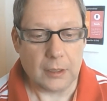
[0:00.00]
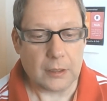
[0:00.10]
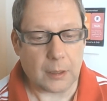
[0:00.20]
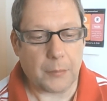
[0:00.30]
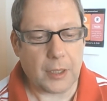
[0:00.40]

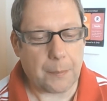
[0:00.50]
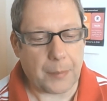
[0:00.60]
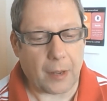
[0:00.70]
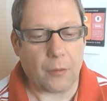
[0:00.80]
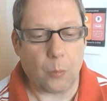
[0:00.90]
something
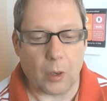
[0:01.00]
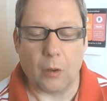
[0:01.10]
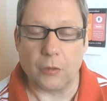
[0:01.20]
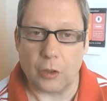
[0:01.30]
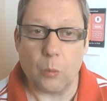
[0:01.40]
about the
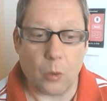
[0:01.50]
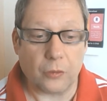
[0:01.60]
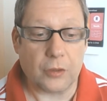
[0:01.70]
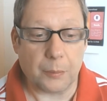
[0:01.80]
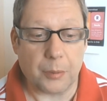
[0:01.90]
world you
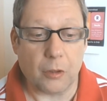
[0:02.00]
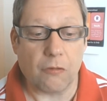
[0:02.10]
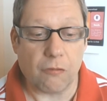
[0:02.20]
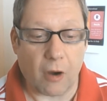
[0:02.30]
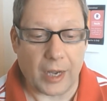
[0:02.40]
want to put
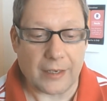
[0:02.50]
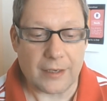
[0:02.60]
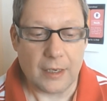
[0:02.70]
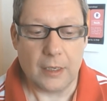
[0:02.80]
right,